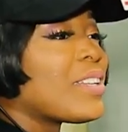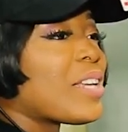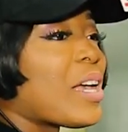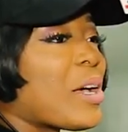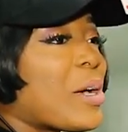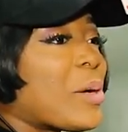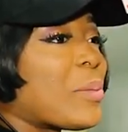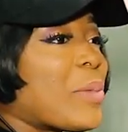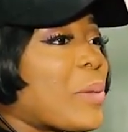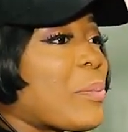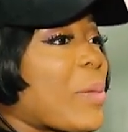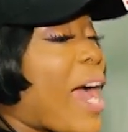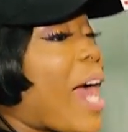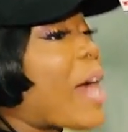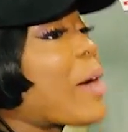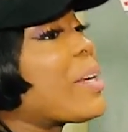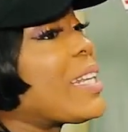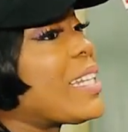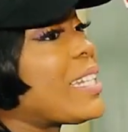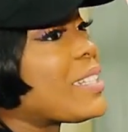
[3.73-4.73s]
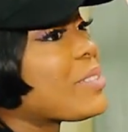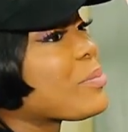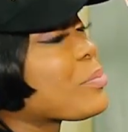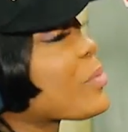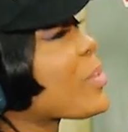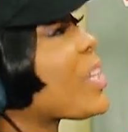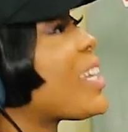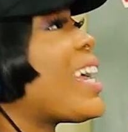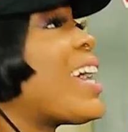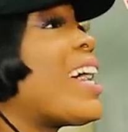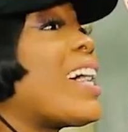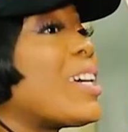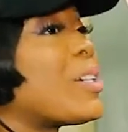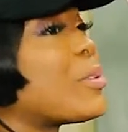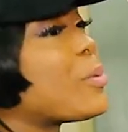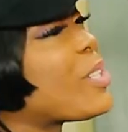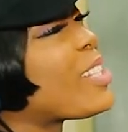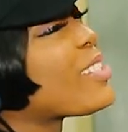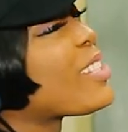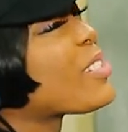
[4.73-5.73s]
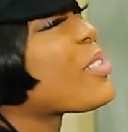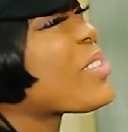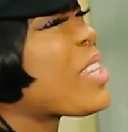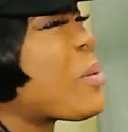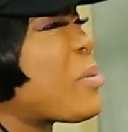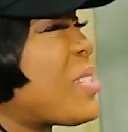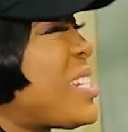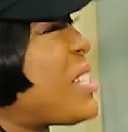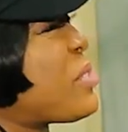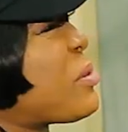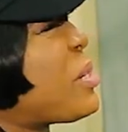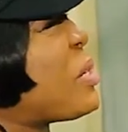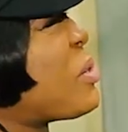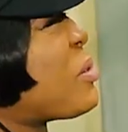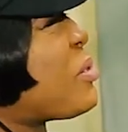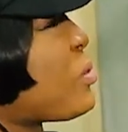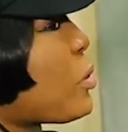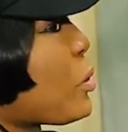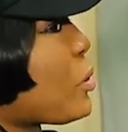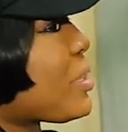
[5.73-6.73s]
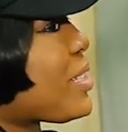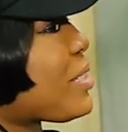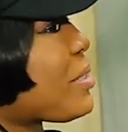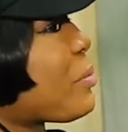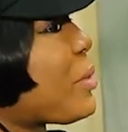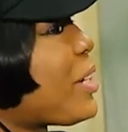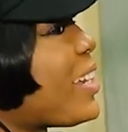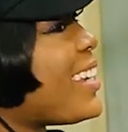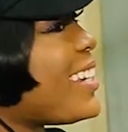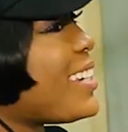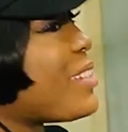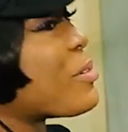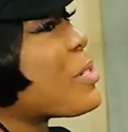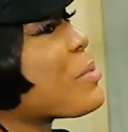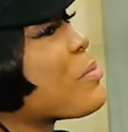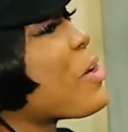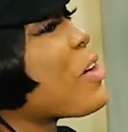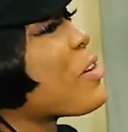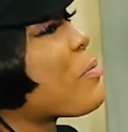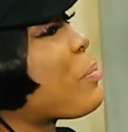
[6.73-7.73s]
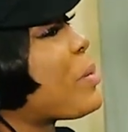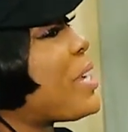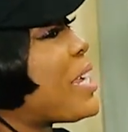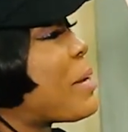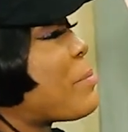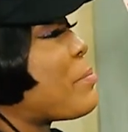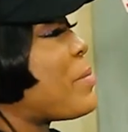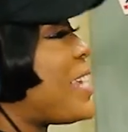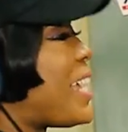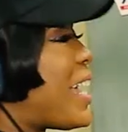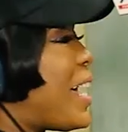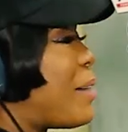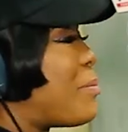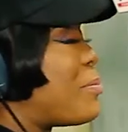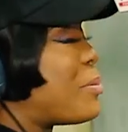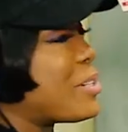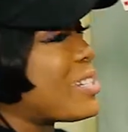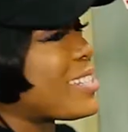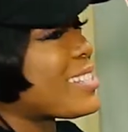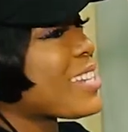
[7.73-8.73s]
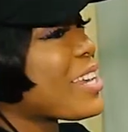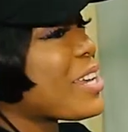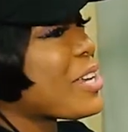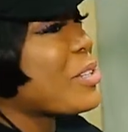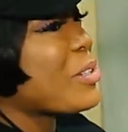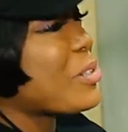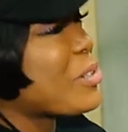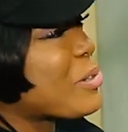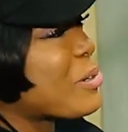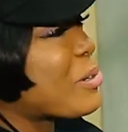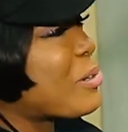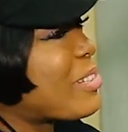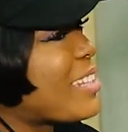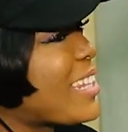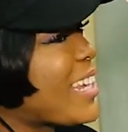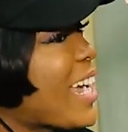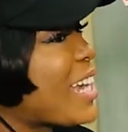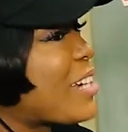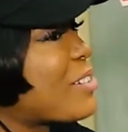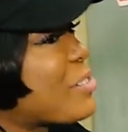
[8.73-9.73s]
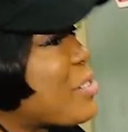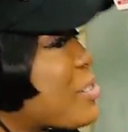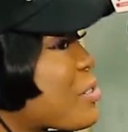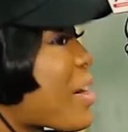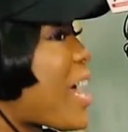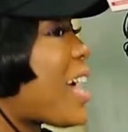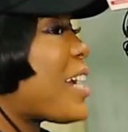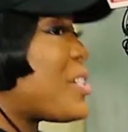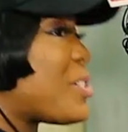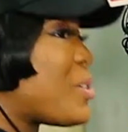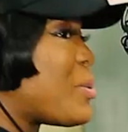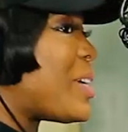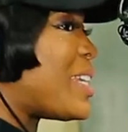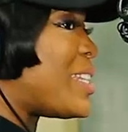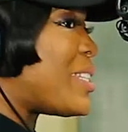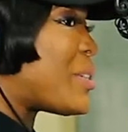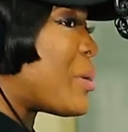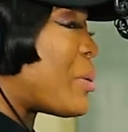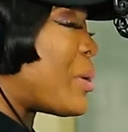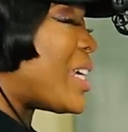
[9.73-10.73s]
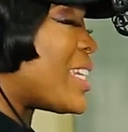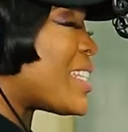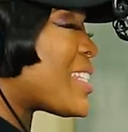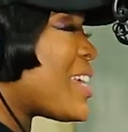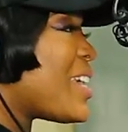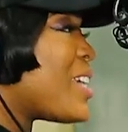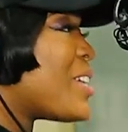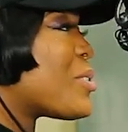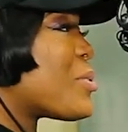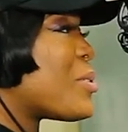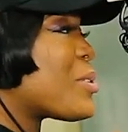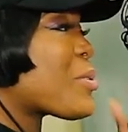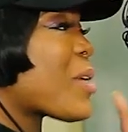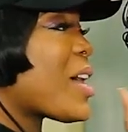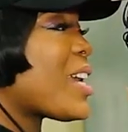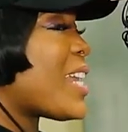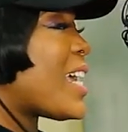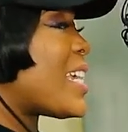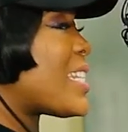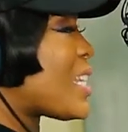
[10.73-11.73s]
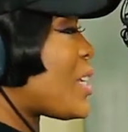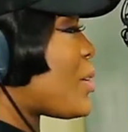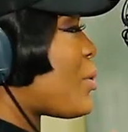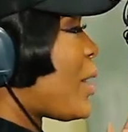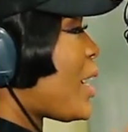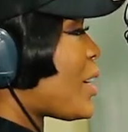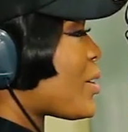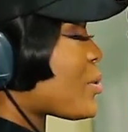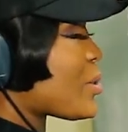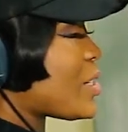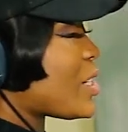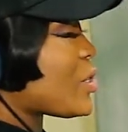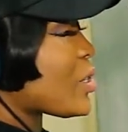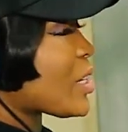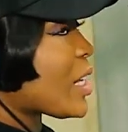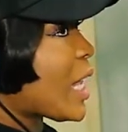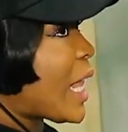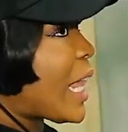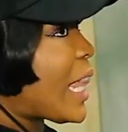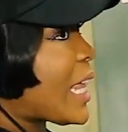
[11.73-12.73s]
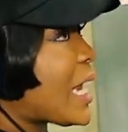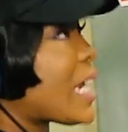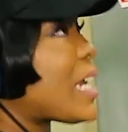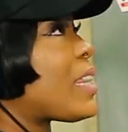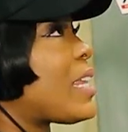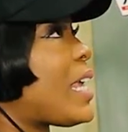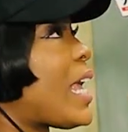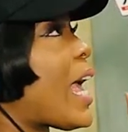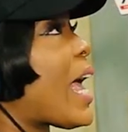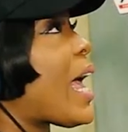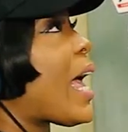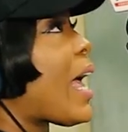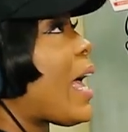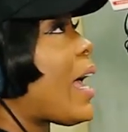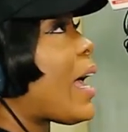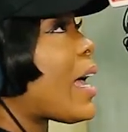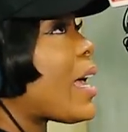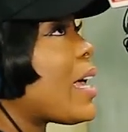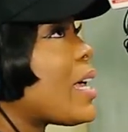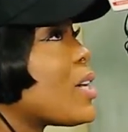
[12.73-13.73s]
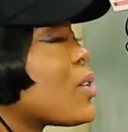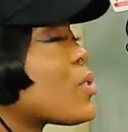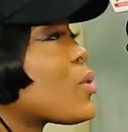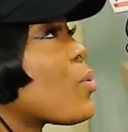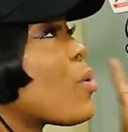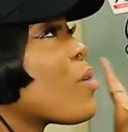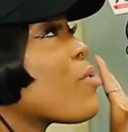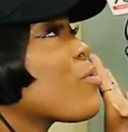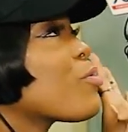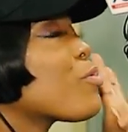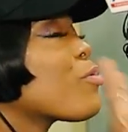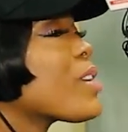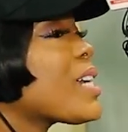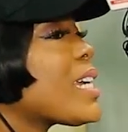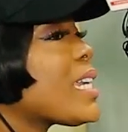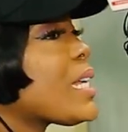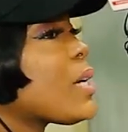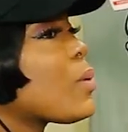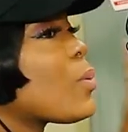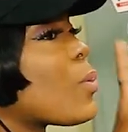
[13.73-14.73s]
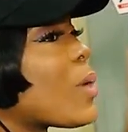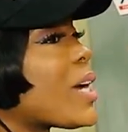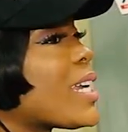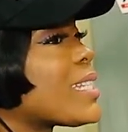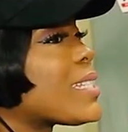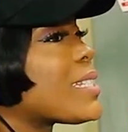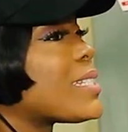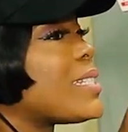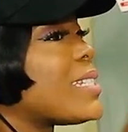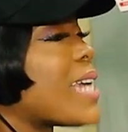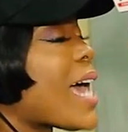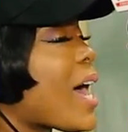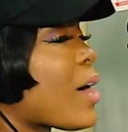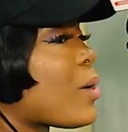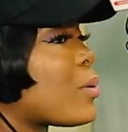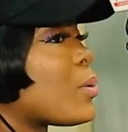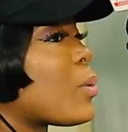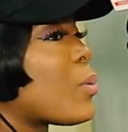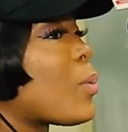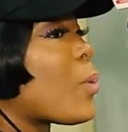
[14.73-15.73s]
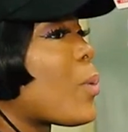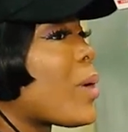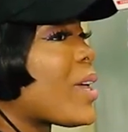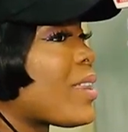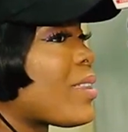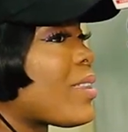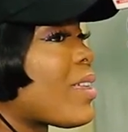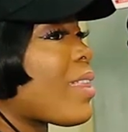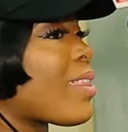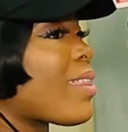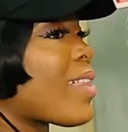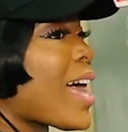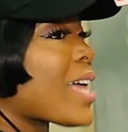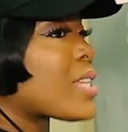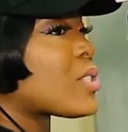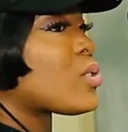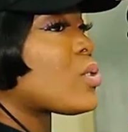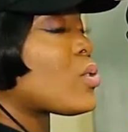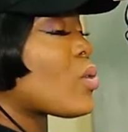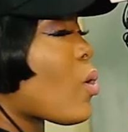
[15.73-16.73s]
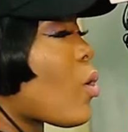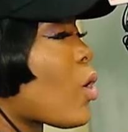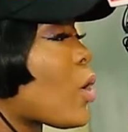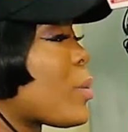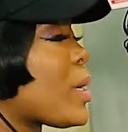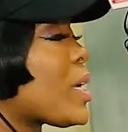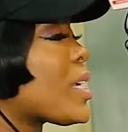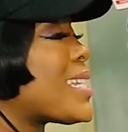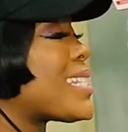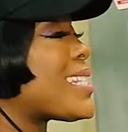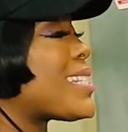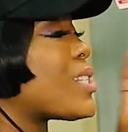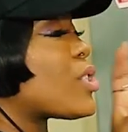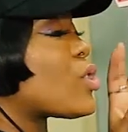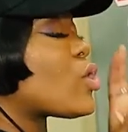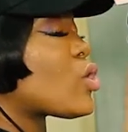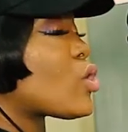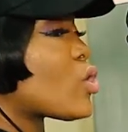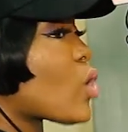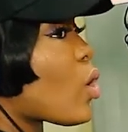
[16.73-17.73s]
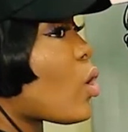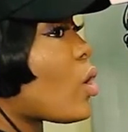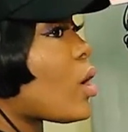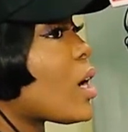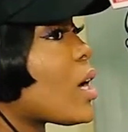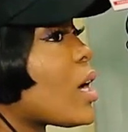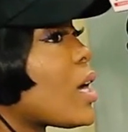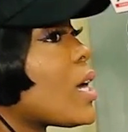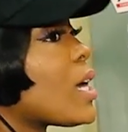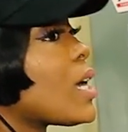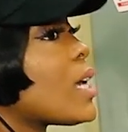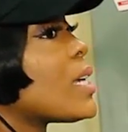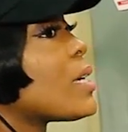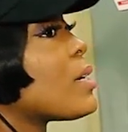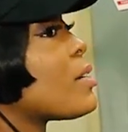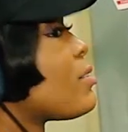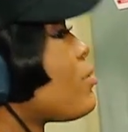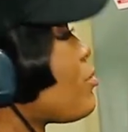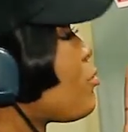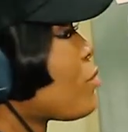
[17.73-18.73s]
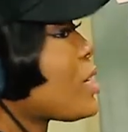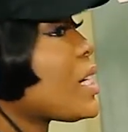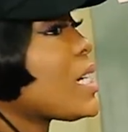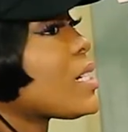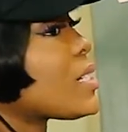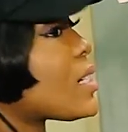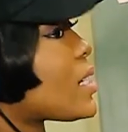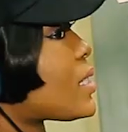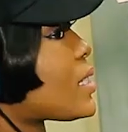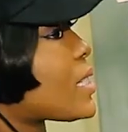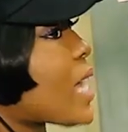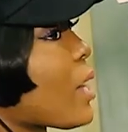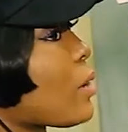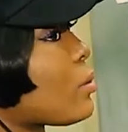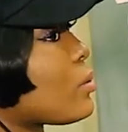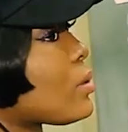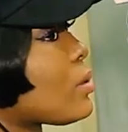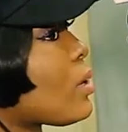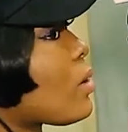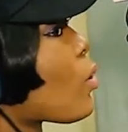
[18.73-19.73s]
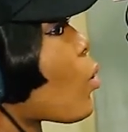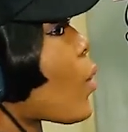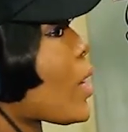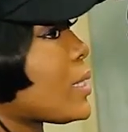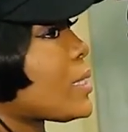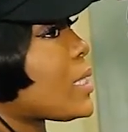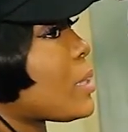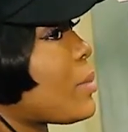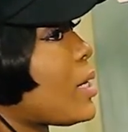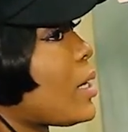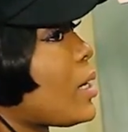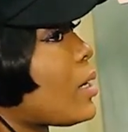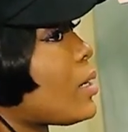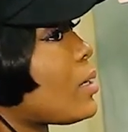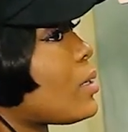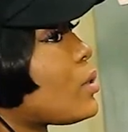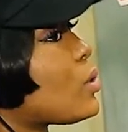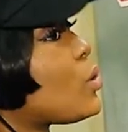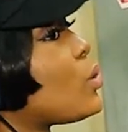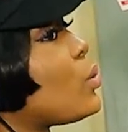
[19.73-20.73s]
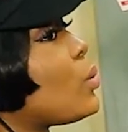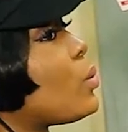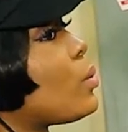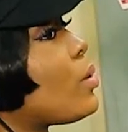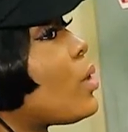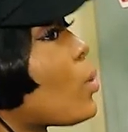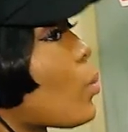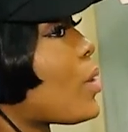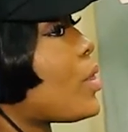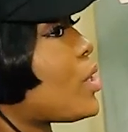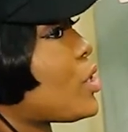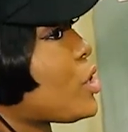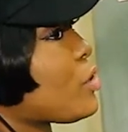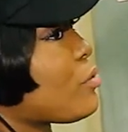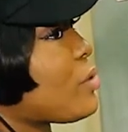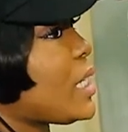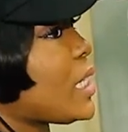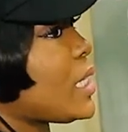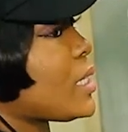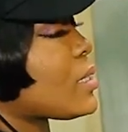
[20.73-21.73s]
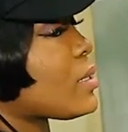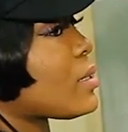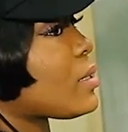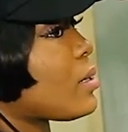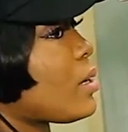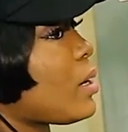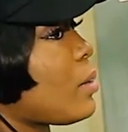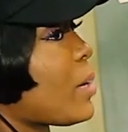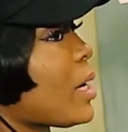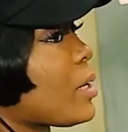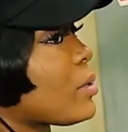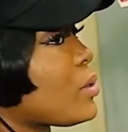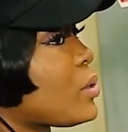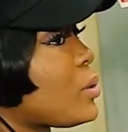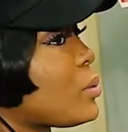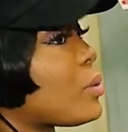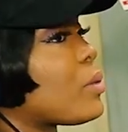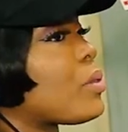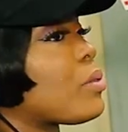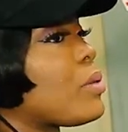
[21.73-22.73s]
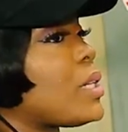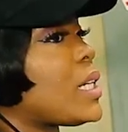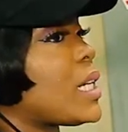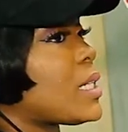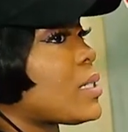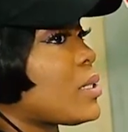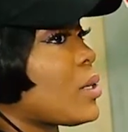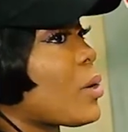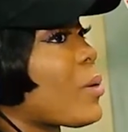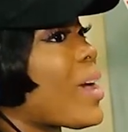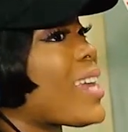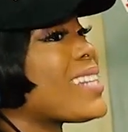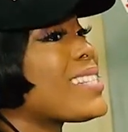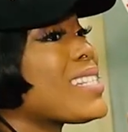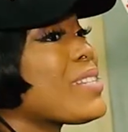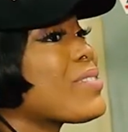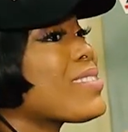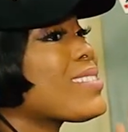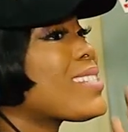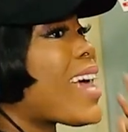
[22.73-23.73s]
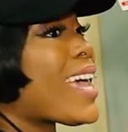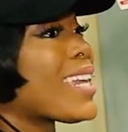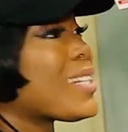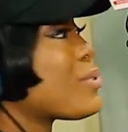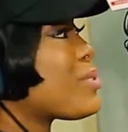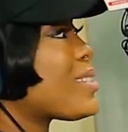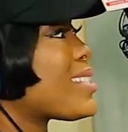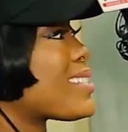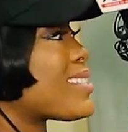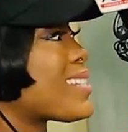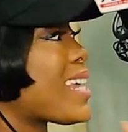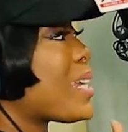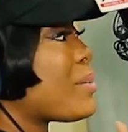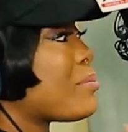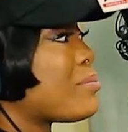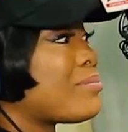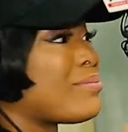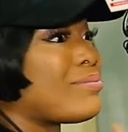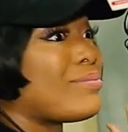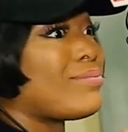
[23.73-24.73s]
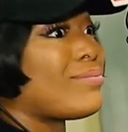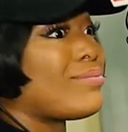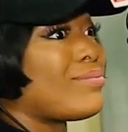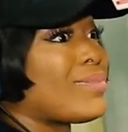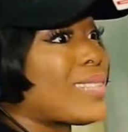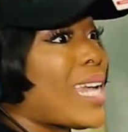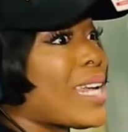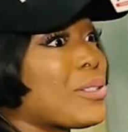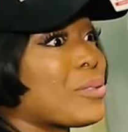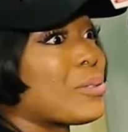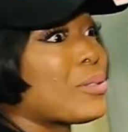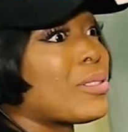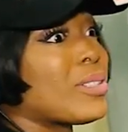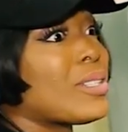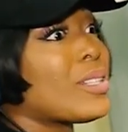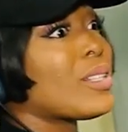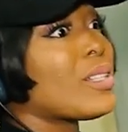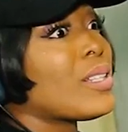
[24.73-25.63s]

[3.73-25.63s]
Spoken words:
Apparently, yeah. Well, I don't think it was necessarily your fault, but it was more Pia Mia. But you know, they kind of dragged you into it. So it's quite nice that you're here, so at least you can clear the air. So what really went down with that song? Because the song really does sound quite similar to the one that she released about 2 or 3 days ago, and it's even titled the same title.